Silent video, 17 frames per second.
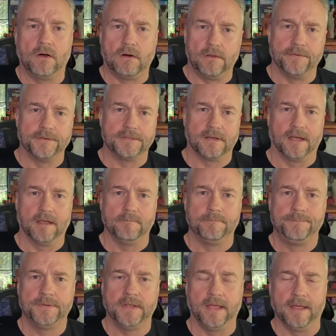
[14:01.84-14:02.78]
all the
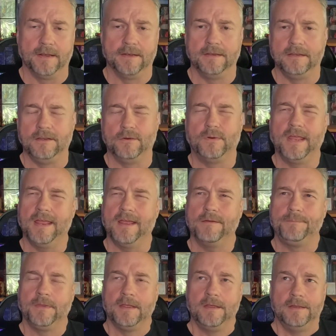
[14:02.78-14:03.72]
time. And you
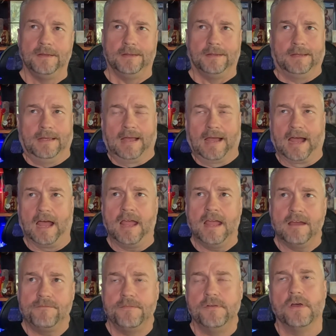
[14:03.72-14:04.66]
can't, I
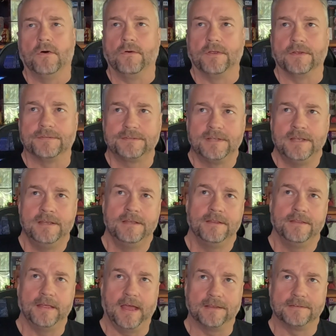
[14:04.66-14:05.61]
have noticed
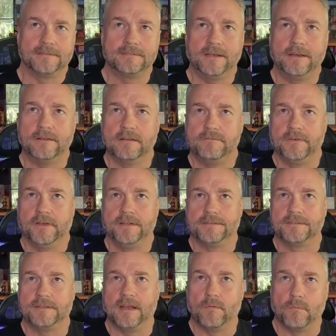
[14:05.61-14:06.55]
that sale
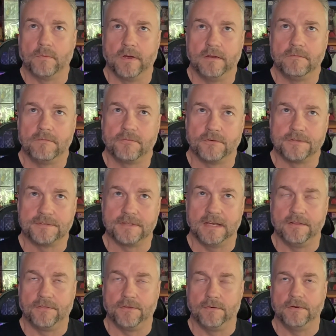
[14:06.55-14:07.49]
events that run for
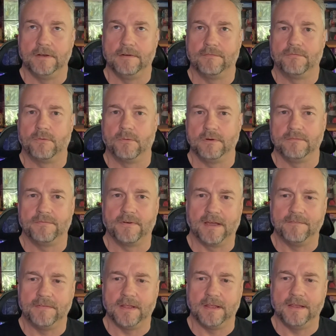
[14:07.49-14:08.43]
say 30 to
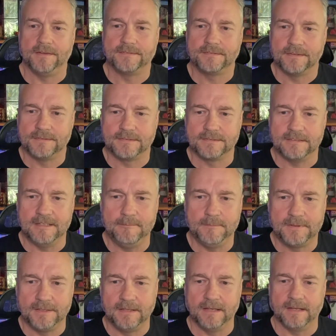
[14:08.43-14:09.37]
45 days
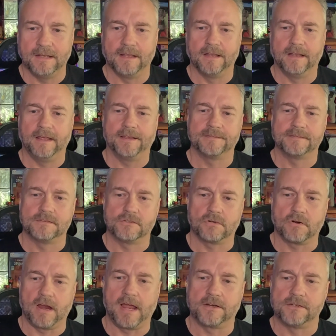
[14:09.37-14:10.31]
seem to get less
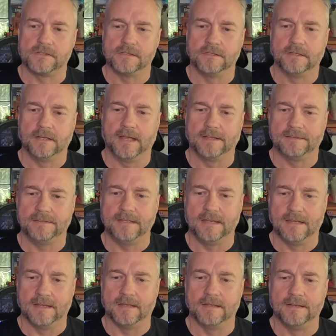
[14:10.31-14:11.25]
traction at
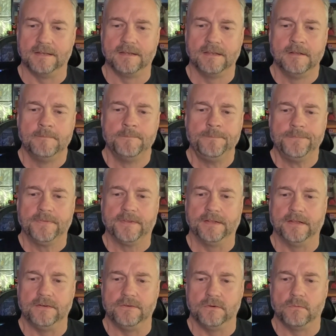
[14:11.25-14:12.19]
the end
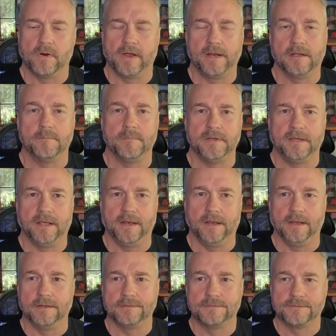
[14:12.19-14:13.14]
than they do right in the
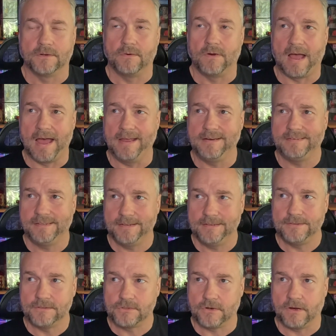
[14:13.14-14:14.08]
beginning. So I
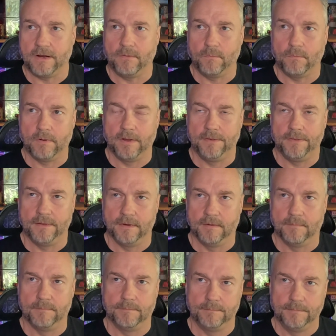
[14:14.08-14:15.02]
tend to try to run
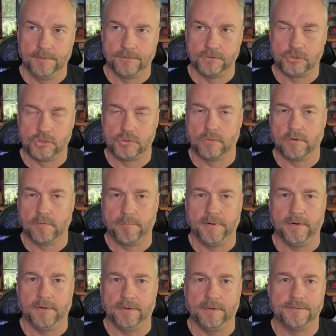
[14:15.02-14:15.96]
them shorter
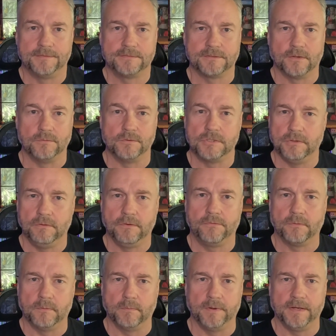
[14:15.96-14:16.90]
periods, so 2 to
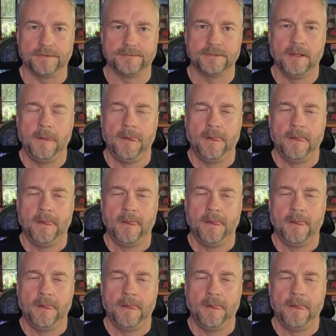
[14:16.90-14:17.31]
3 weeks.